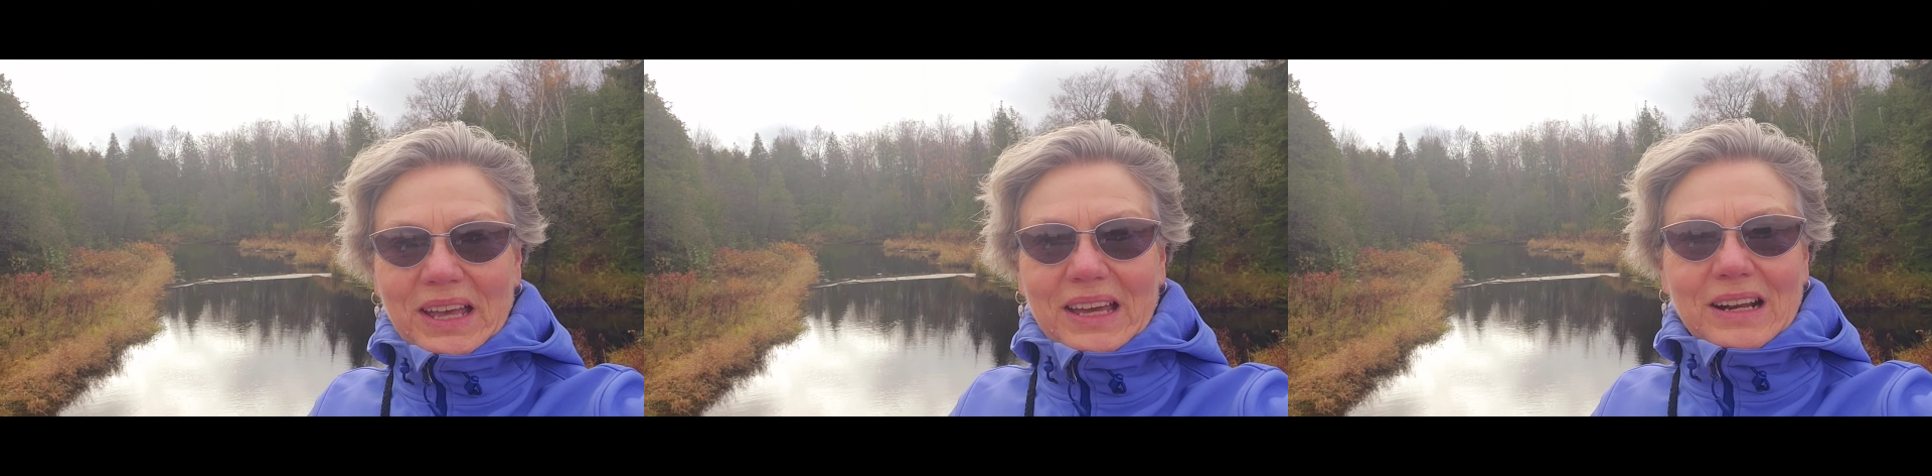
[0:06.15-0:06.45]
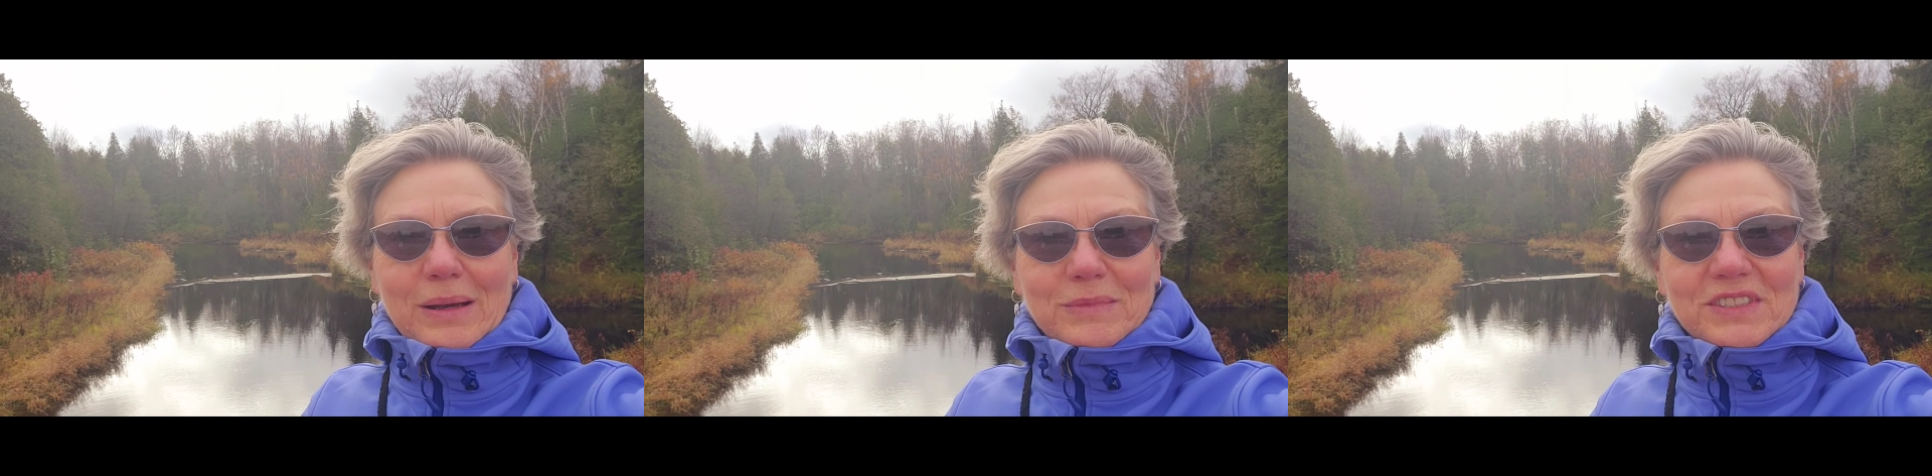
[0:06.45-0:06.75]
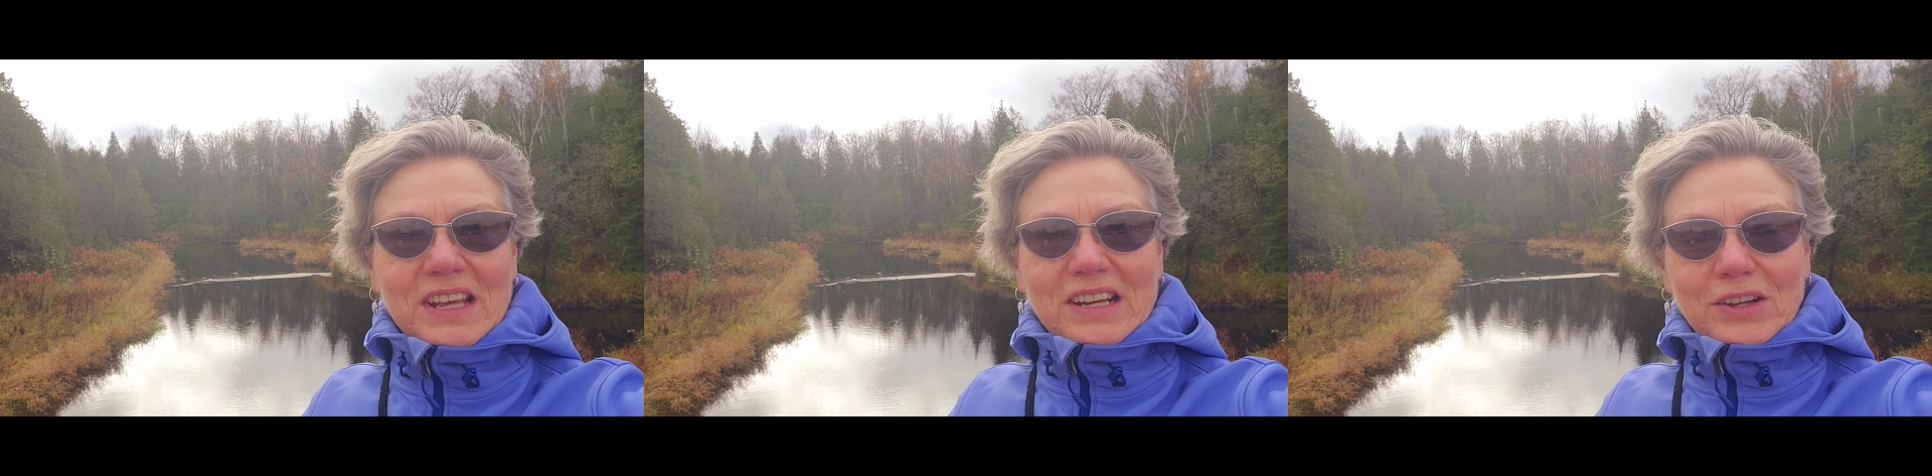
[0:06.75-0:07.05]
and I'm
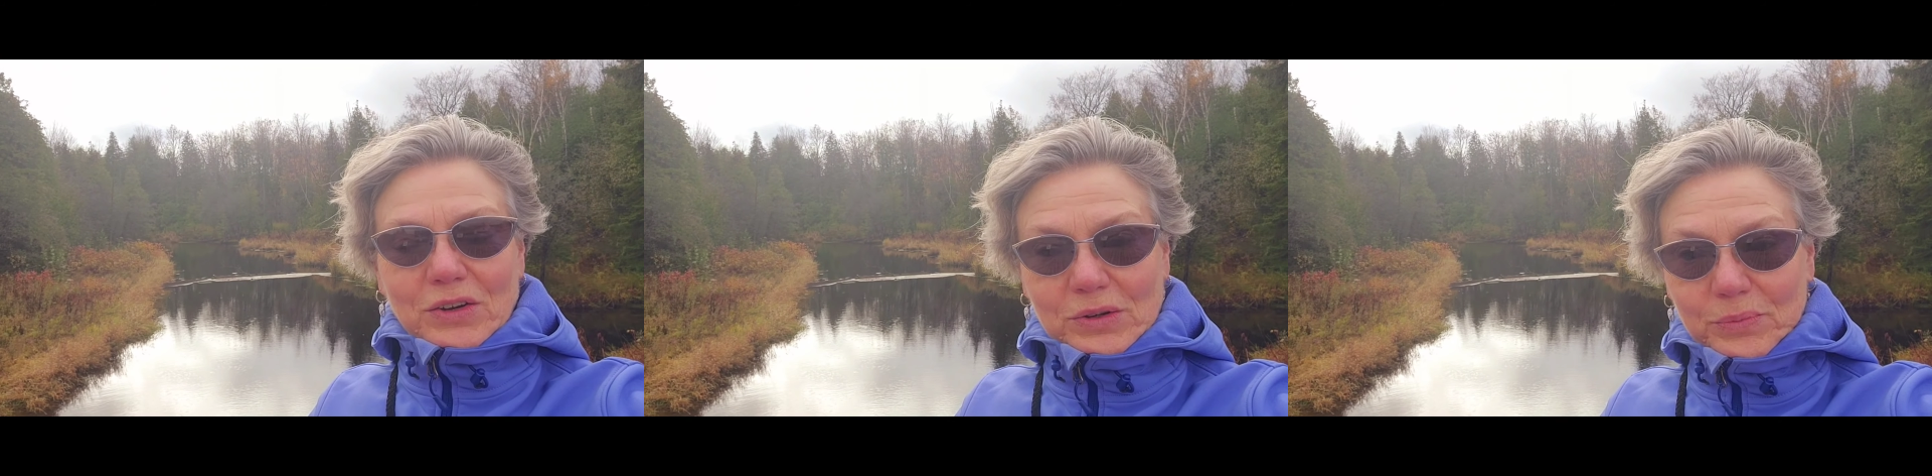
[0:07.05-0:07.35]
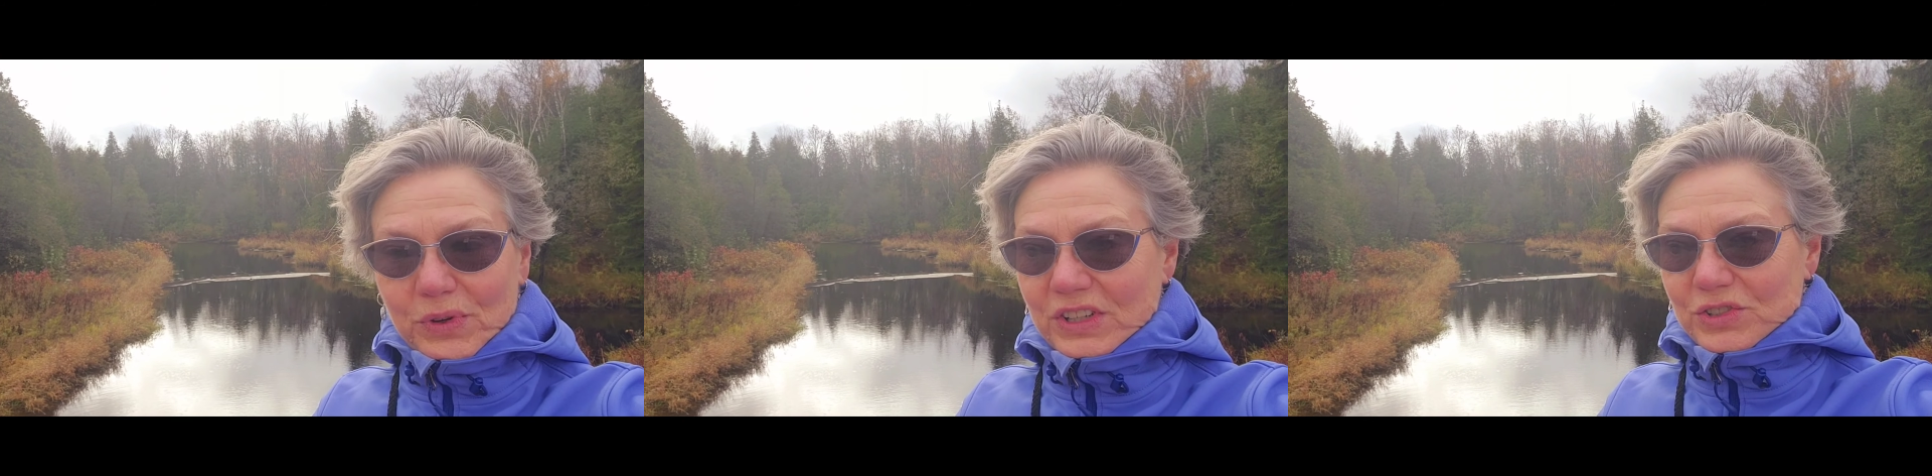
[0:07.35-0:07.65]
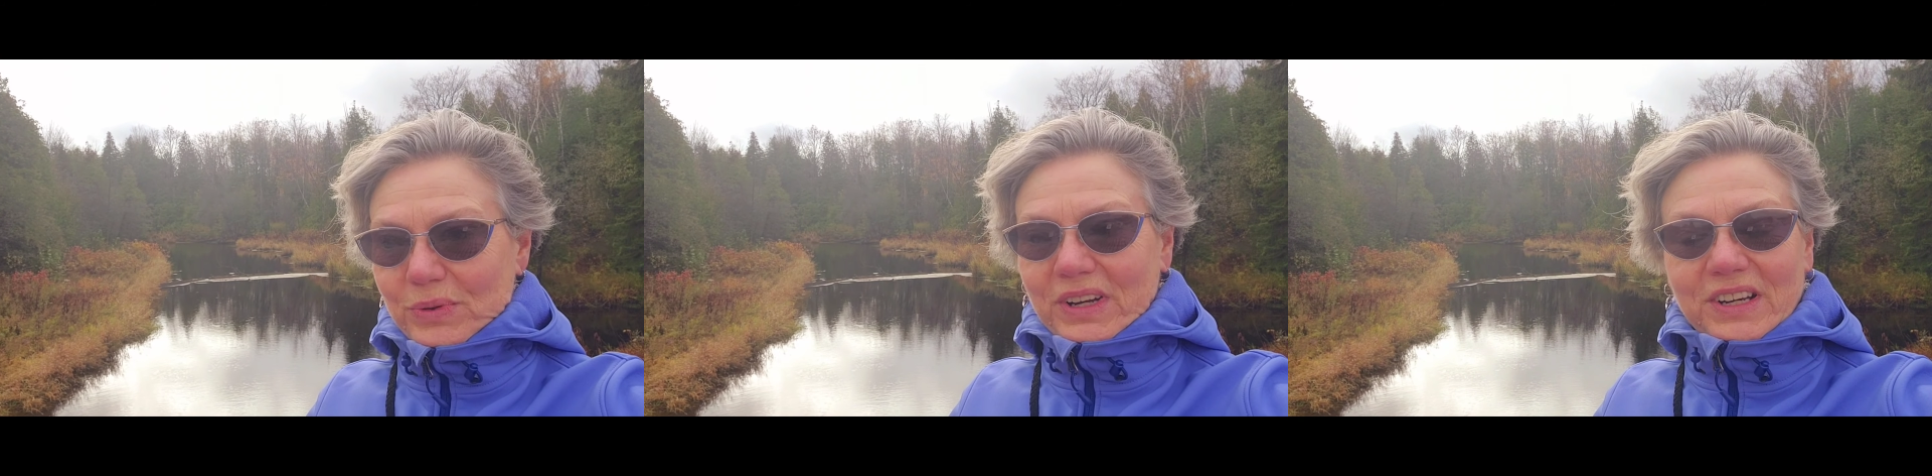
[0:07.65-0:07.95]
standing on a
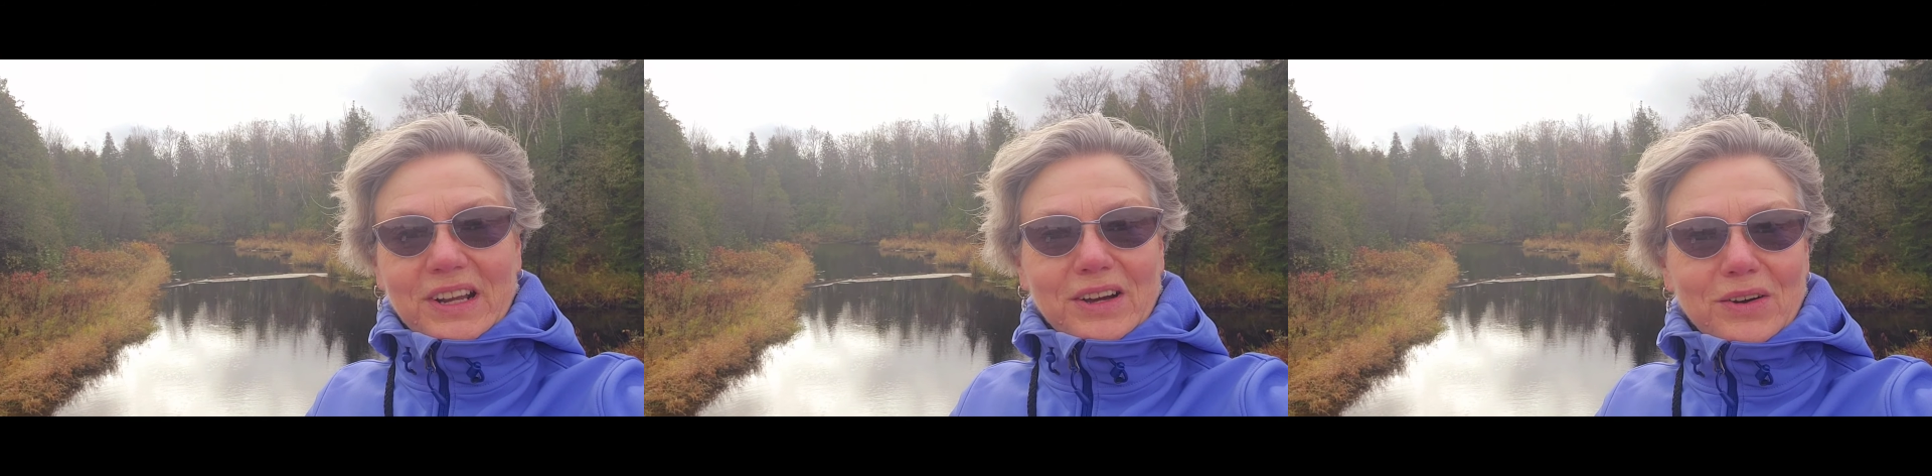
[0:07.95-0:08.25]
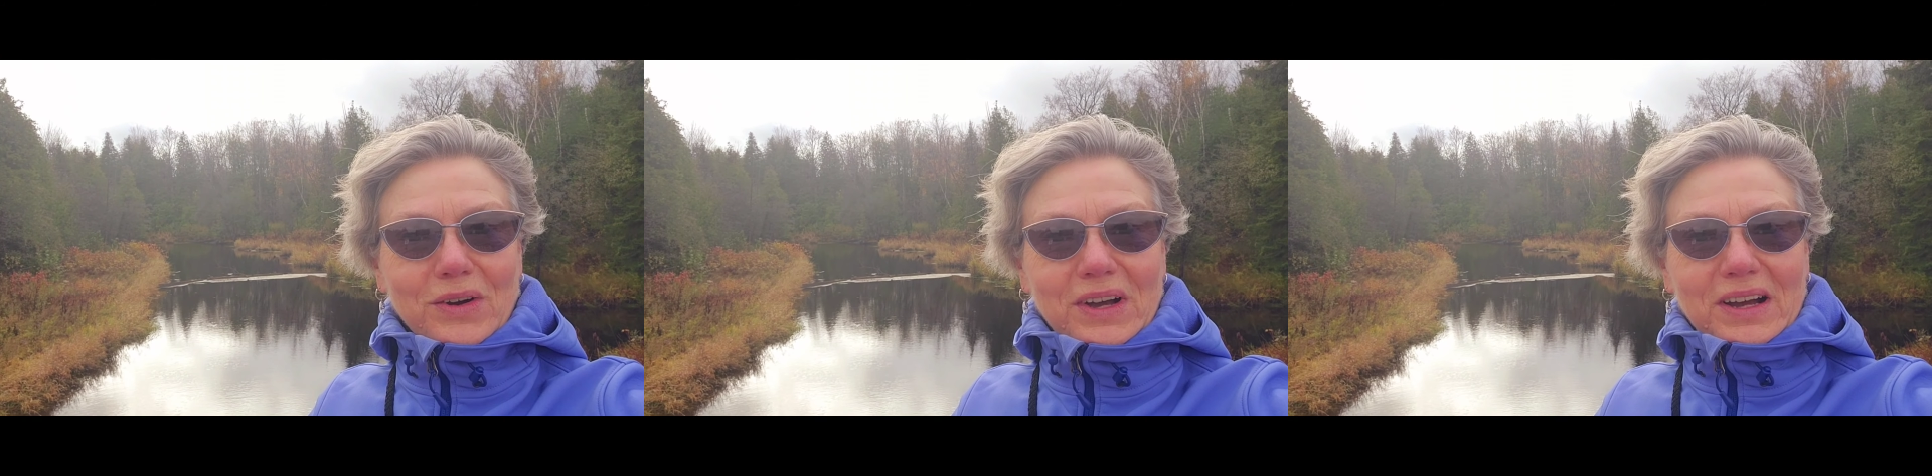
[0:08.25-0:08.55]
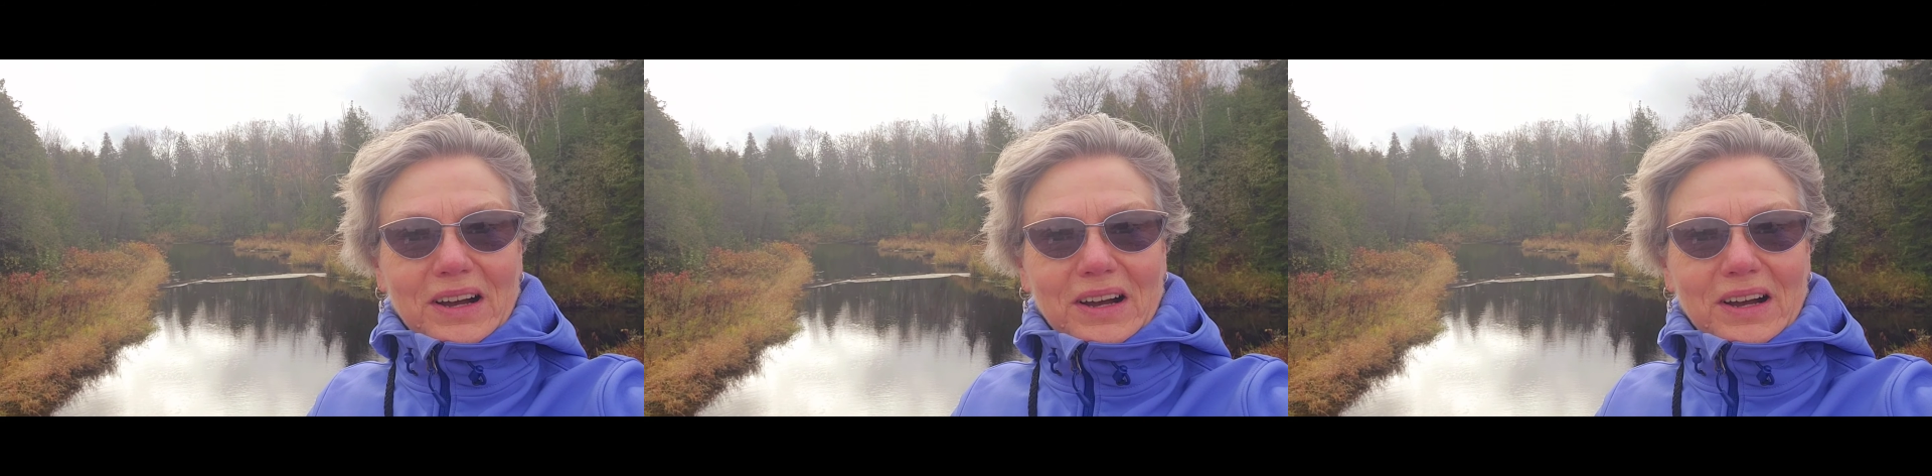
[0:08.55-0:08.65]
bridge right now